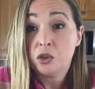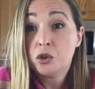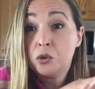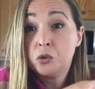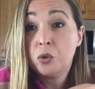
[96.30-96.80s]

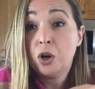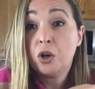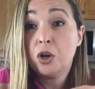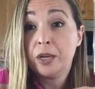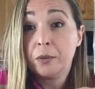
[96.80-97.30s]
2
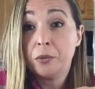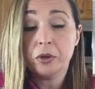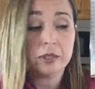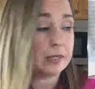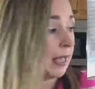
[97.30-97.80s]
cooking
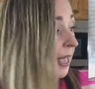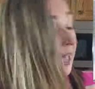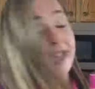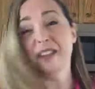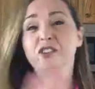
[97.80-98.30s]
boards.
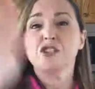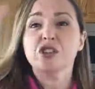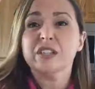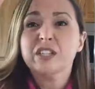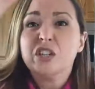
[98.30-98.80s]
And you
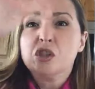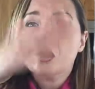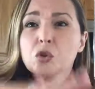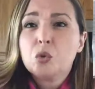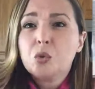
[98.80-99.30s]
just
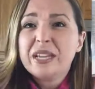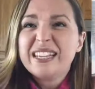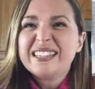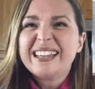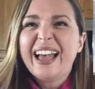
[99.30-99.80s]

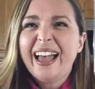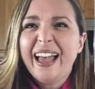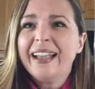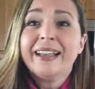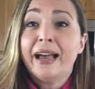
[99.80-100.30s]
squeeze the
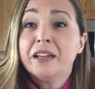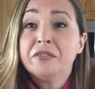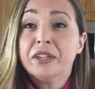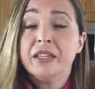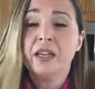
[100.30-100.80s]
heck out
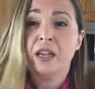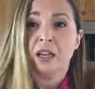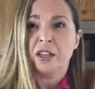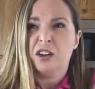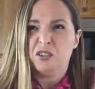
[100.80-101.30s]
of it.
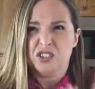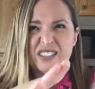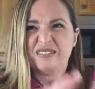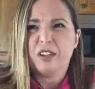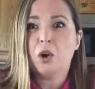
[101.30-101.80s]
You know,
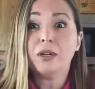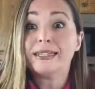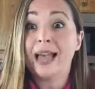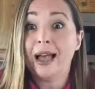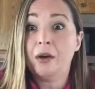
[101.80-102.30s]
just go to
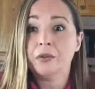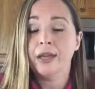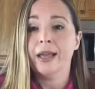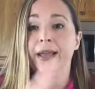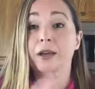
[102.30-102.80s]
town
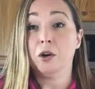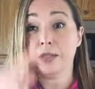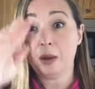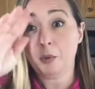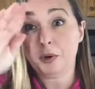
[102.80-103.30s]
and get all
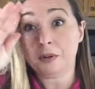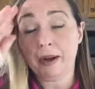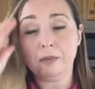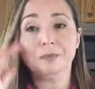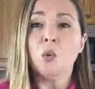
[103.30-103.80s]
that water
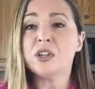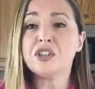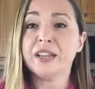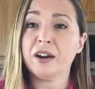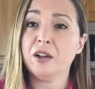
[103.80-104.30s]
out. Once
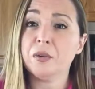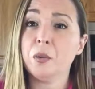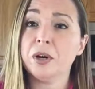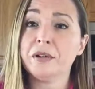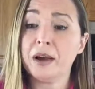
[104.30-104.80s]
you get all the
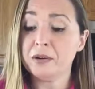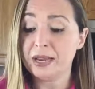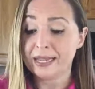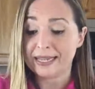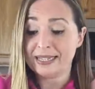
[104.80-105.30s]
water out,
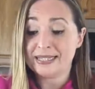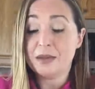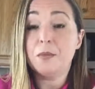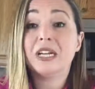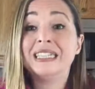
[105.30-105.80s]
get
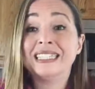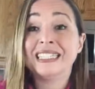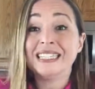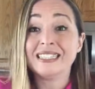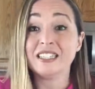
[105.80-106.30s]
some
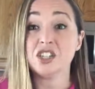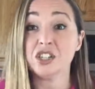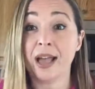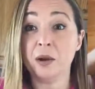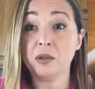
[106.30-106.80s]
clean dish
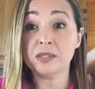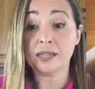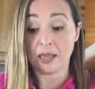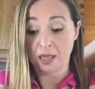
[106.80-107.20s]
towels,